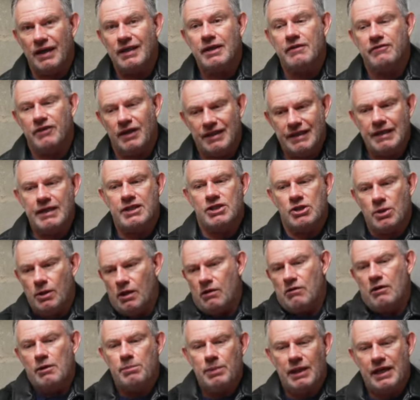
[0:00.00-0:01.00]
And if I need to,
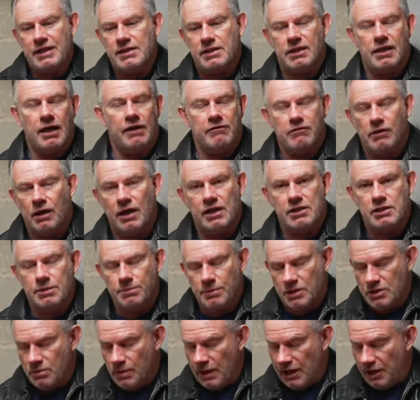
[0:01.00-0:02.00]
I'll replace the other
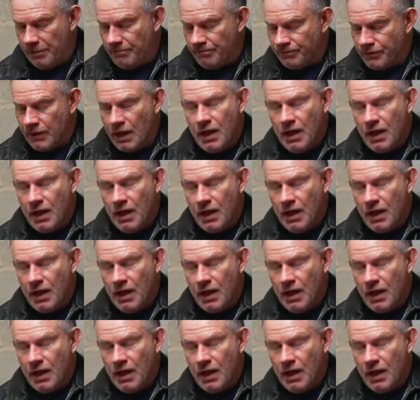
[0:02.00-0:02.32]
item as well.